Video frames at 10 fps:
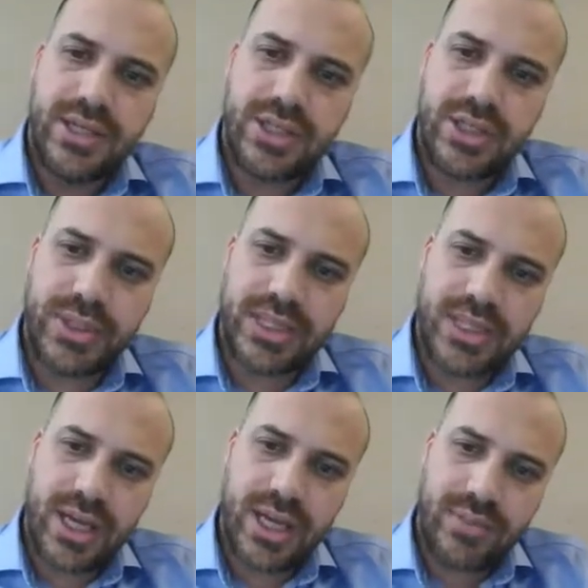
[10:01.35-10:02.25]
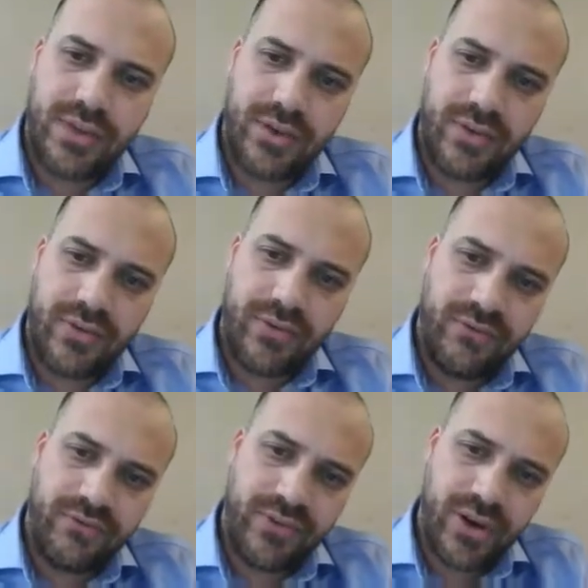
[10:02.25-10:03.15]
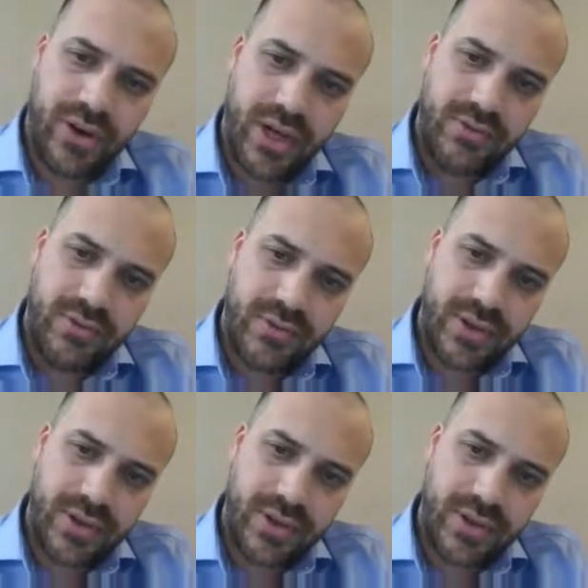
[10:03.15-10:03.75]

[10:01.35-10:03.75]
So we sub 5